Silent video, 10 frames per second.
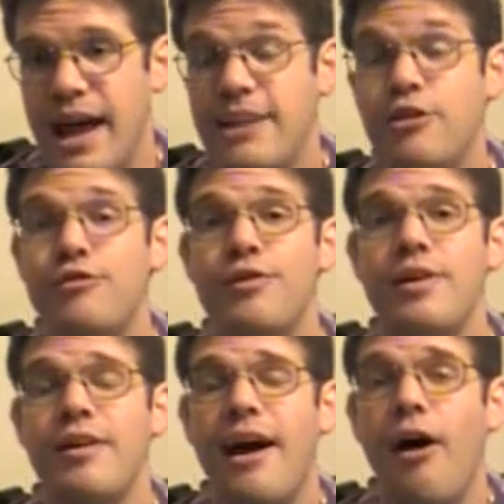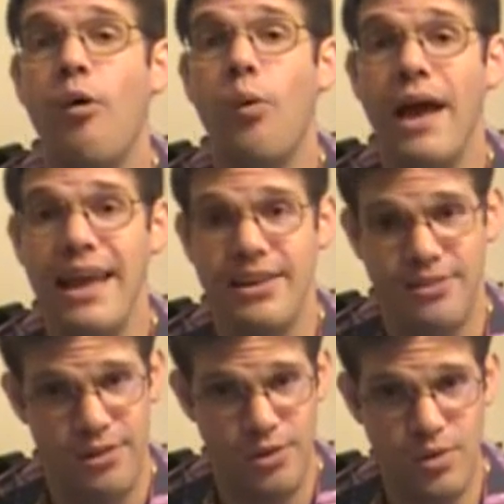and you'll figure out ways
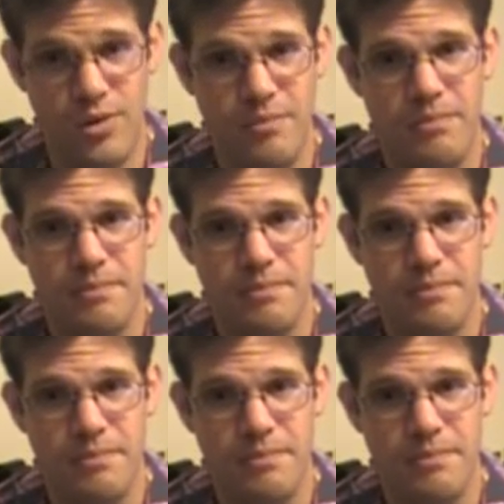to do them